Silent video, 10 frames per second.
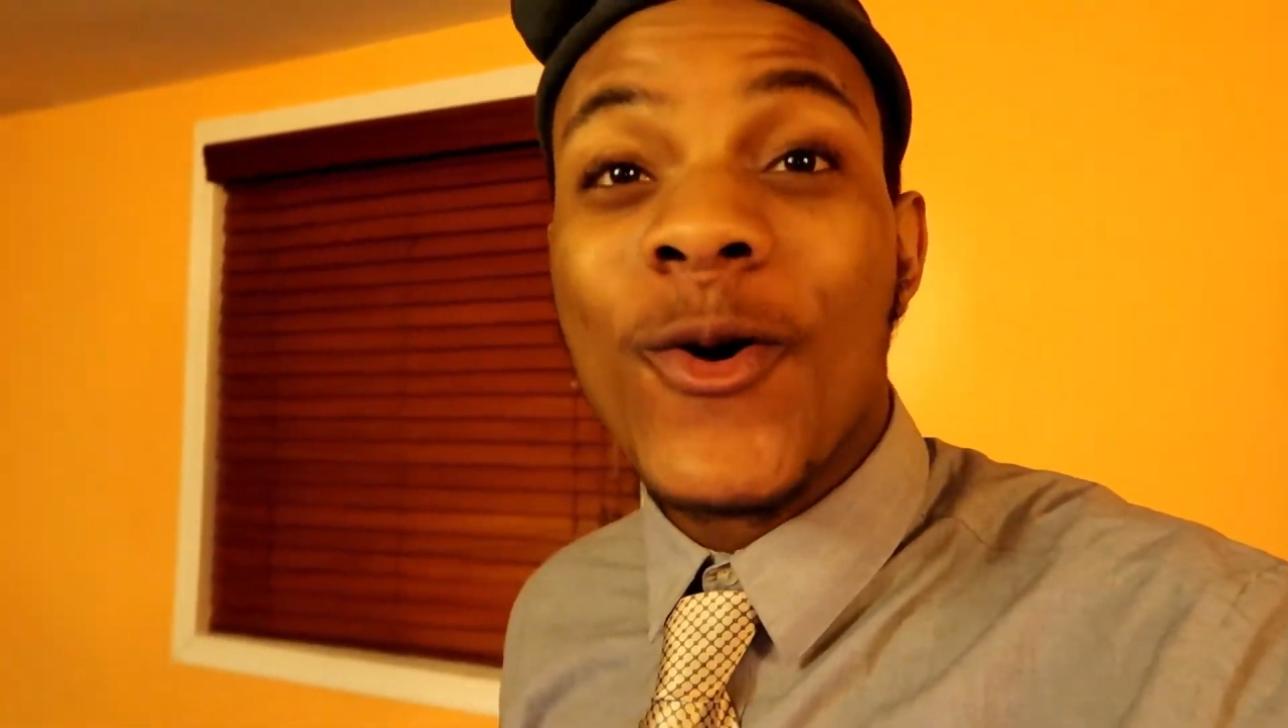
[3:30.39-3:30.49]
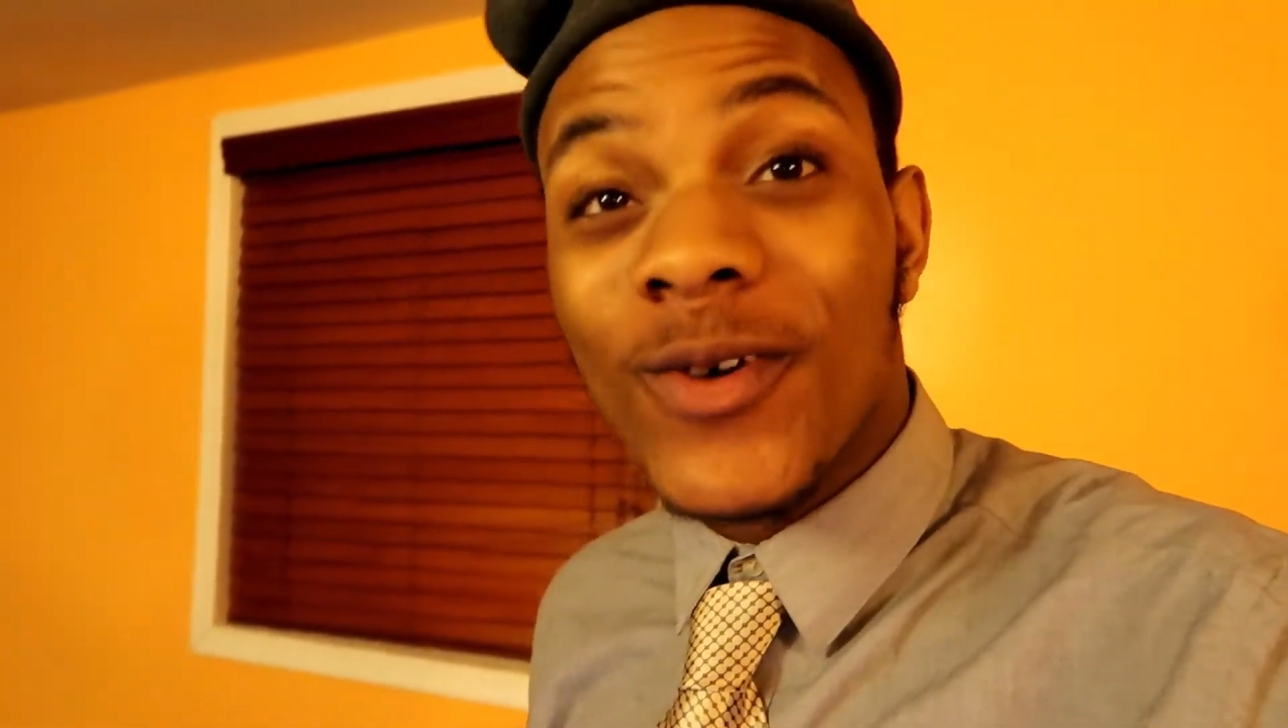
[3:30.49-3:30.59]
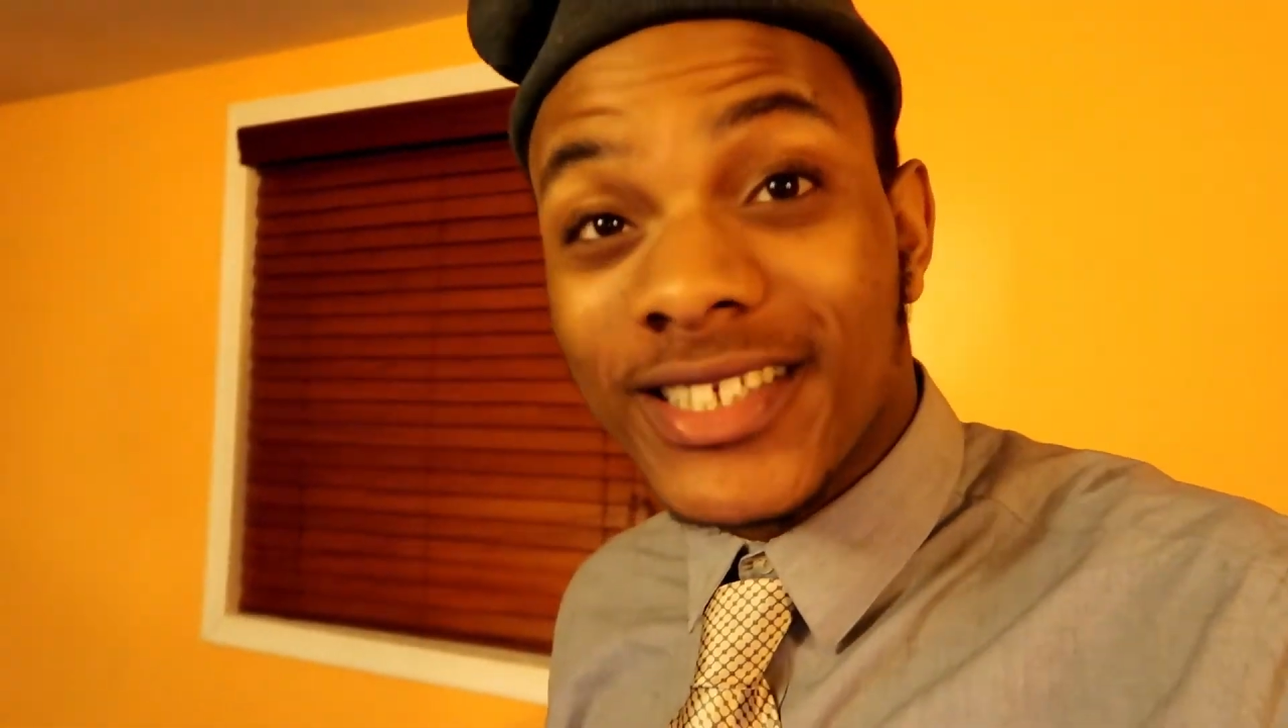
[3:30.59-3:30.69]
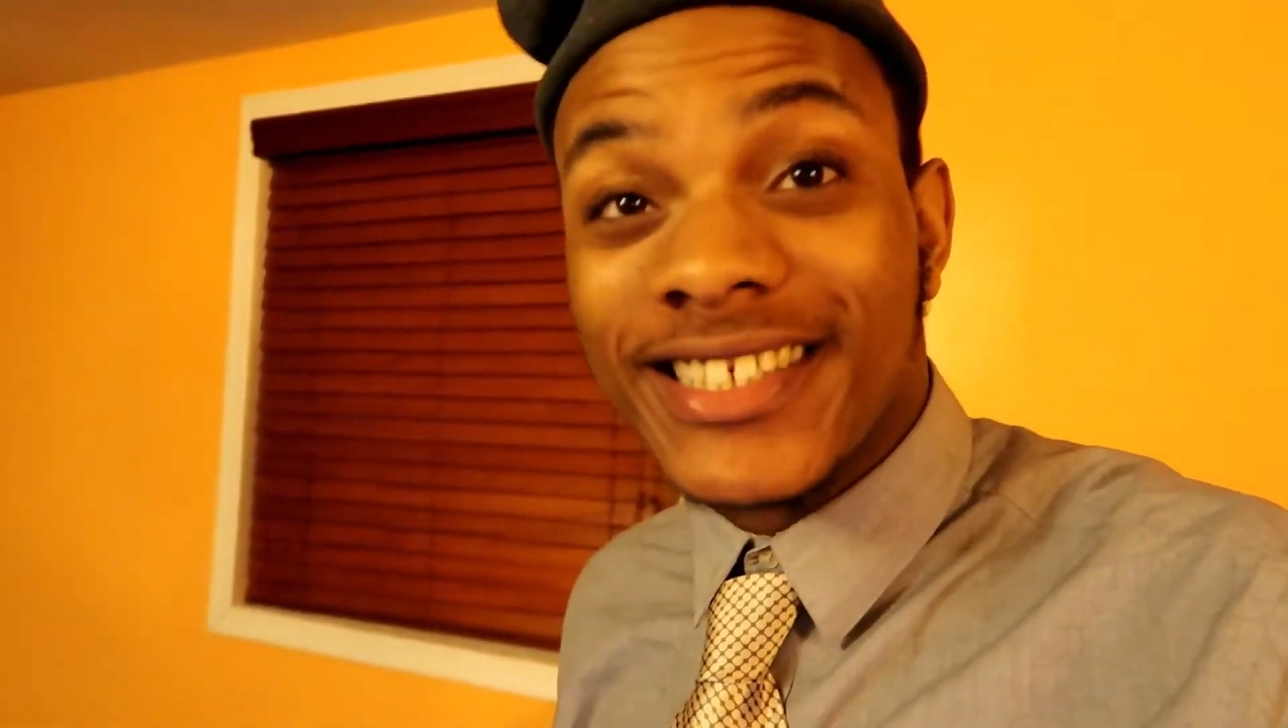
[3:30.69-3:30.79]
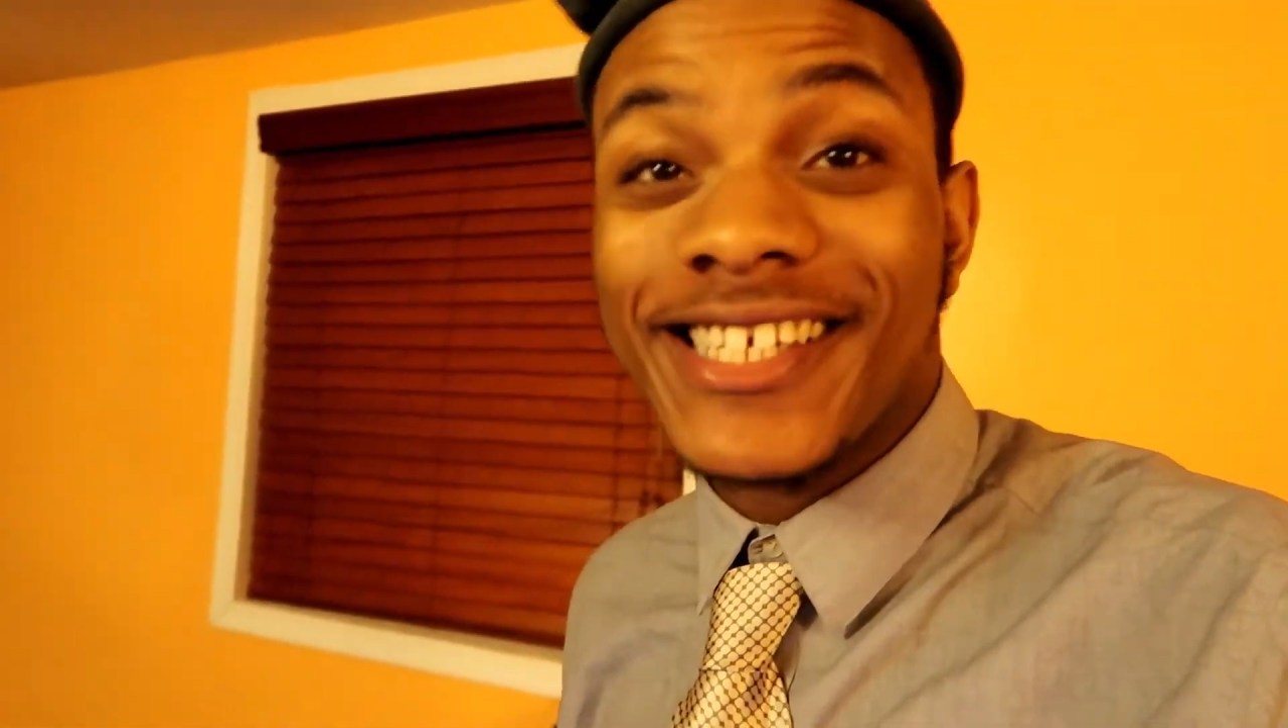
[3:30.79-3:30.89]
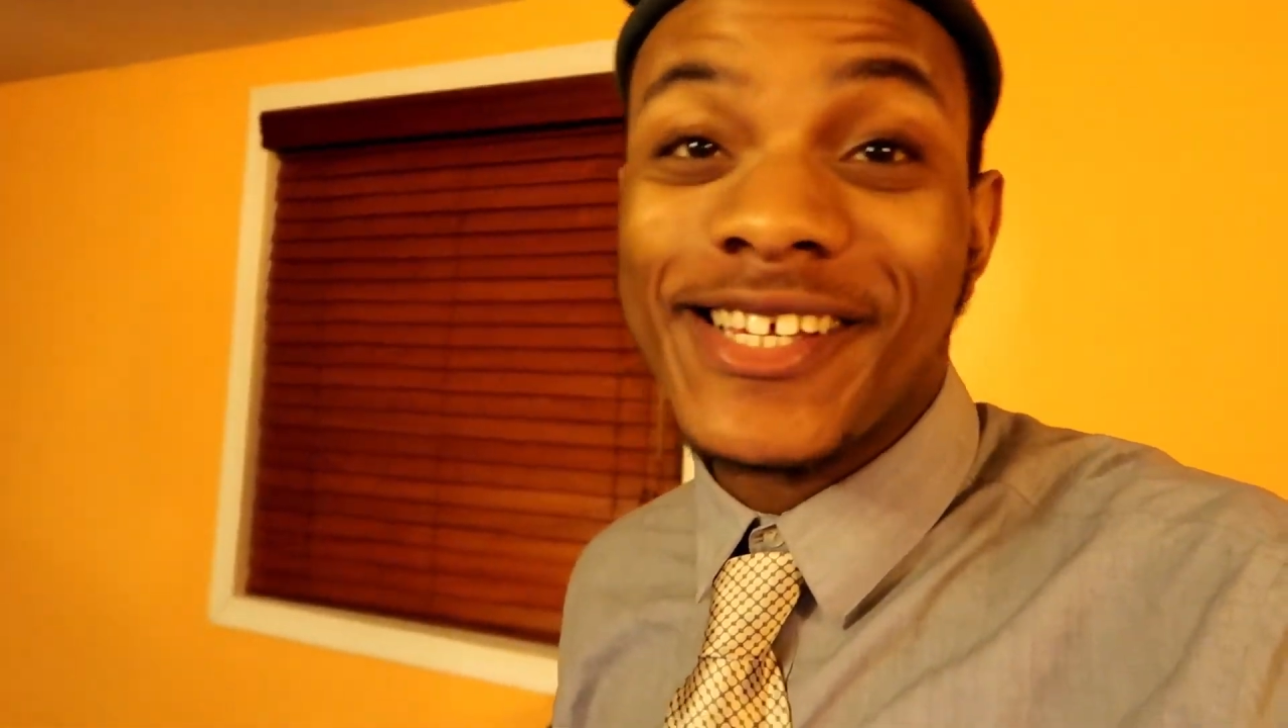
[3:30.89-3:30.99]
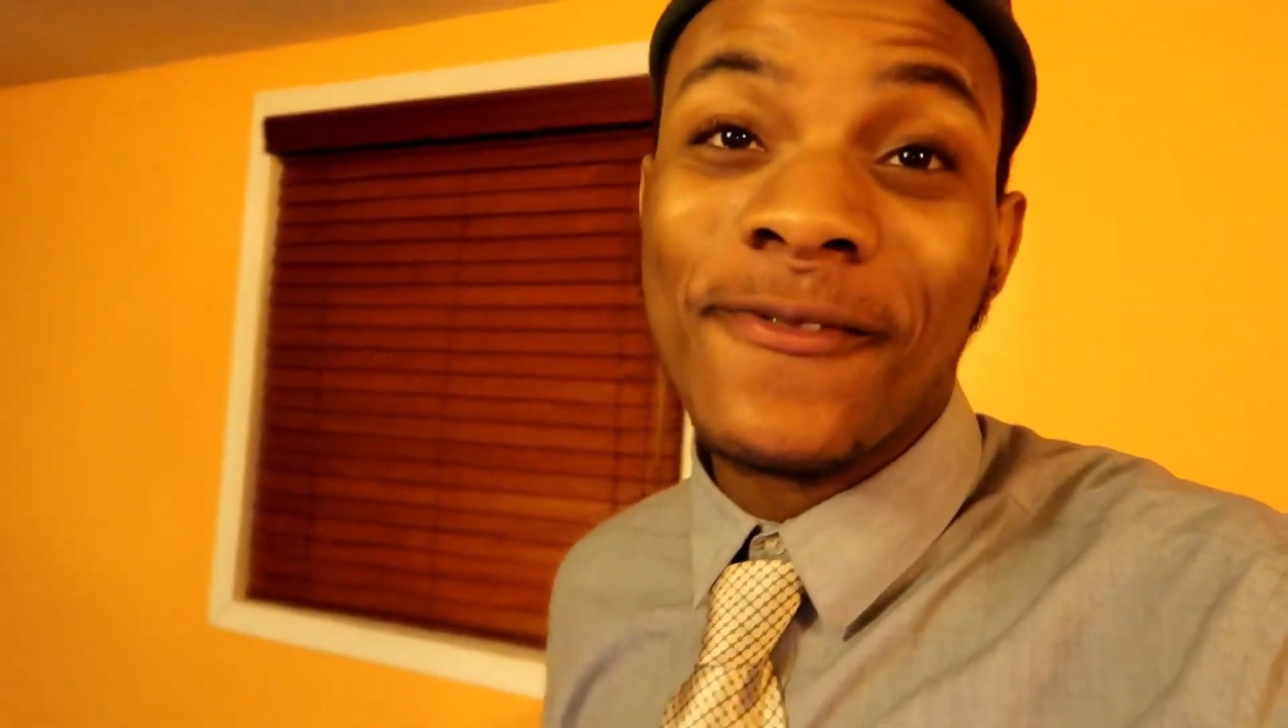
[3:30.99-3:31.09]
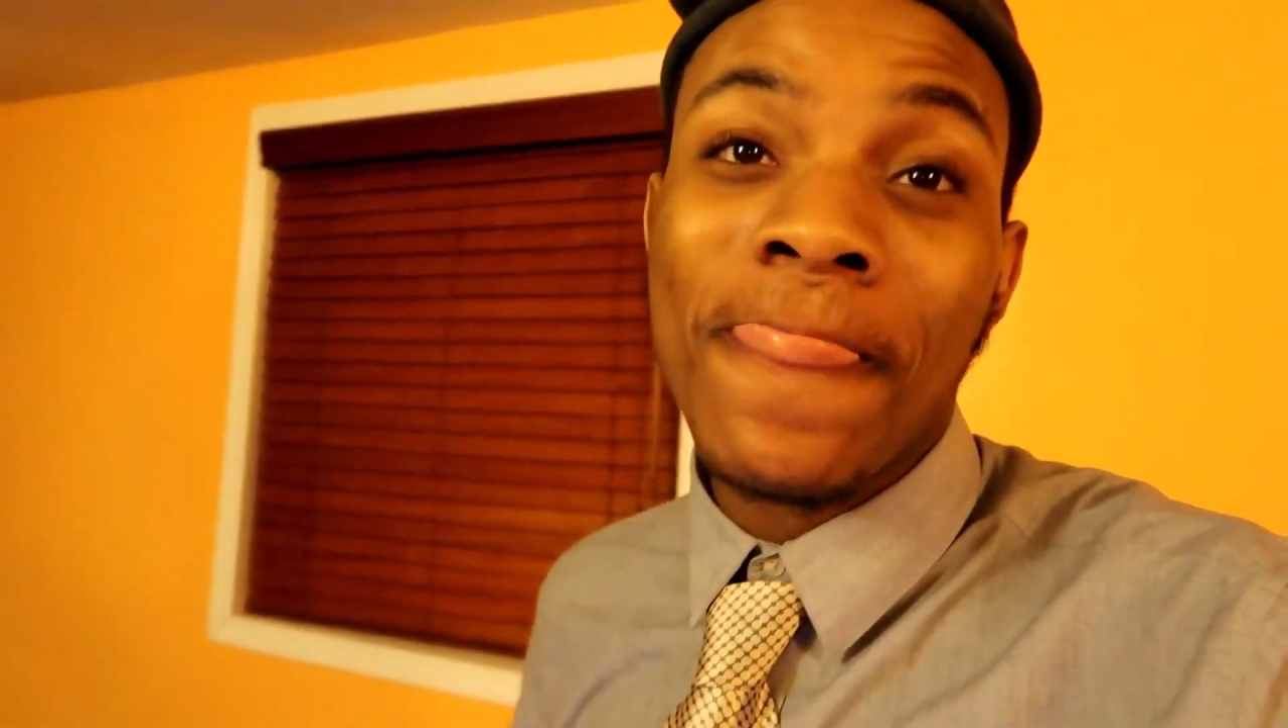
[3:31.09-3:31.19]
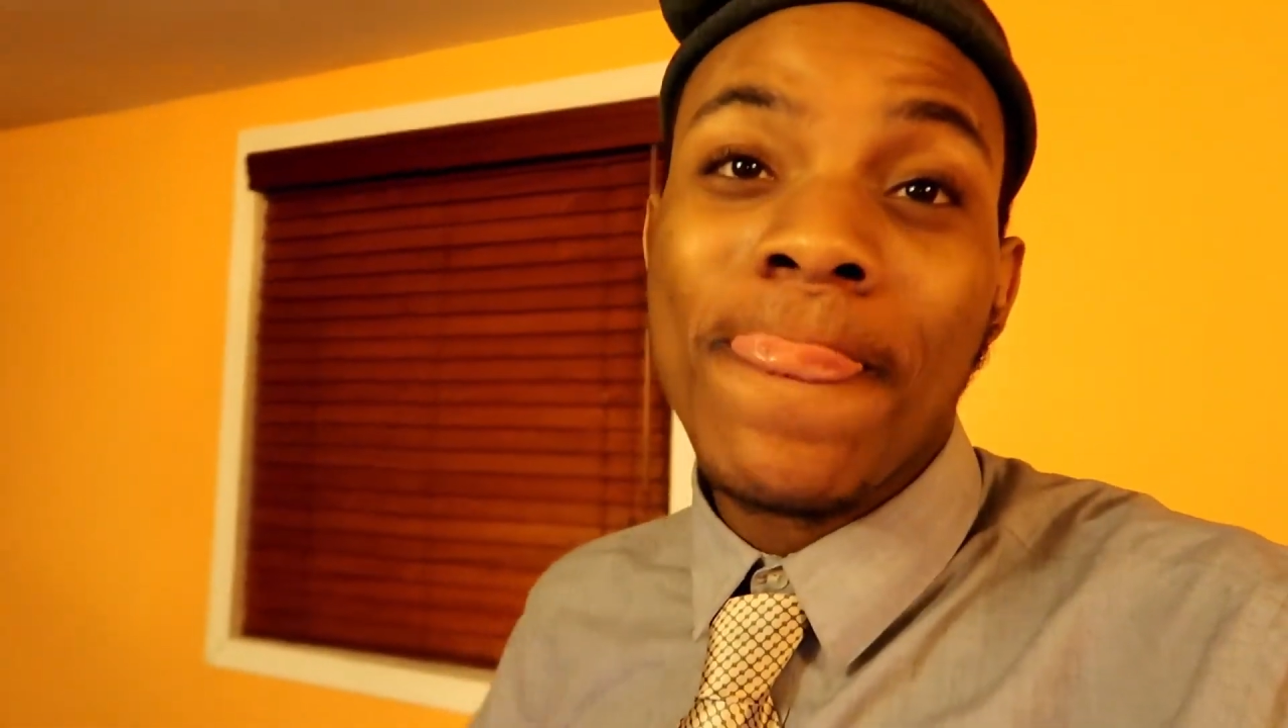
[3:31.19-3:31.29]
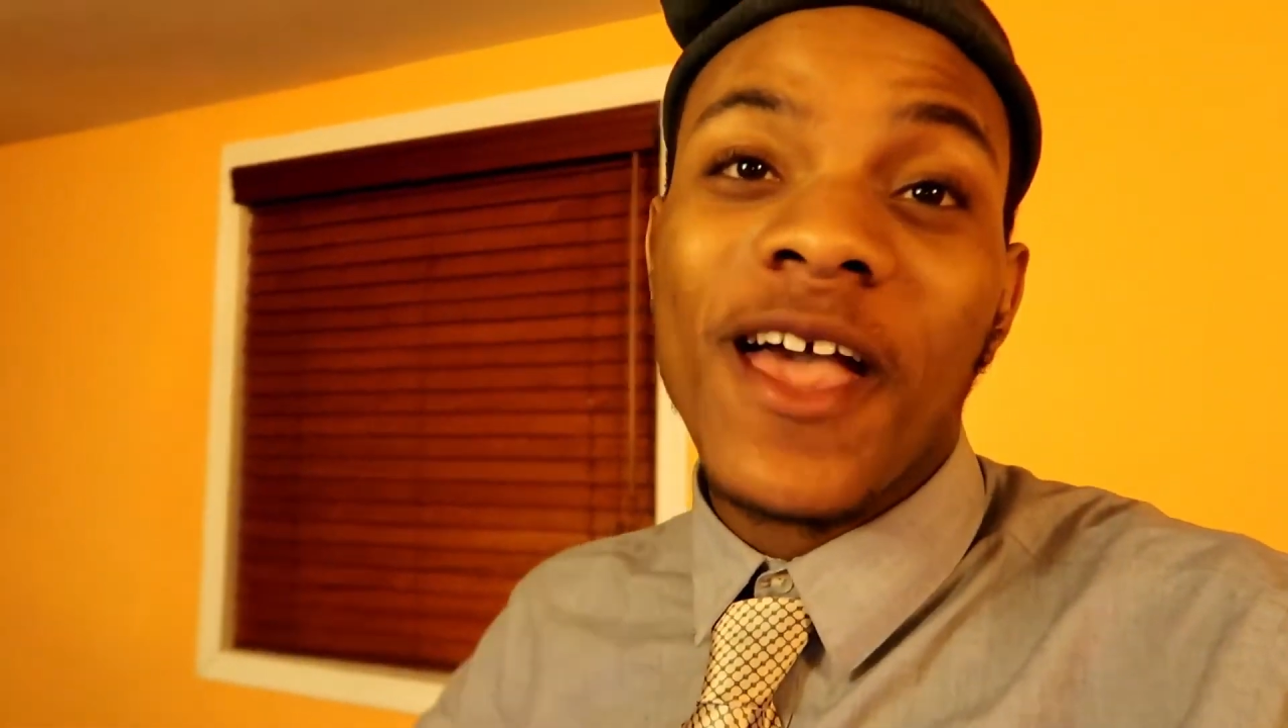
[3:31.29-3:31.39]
Once again,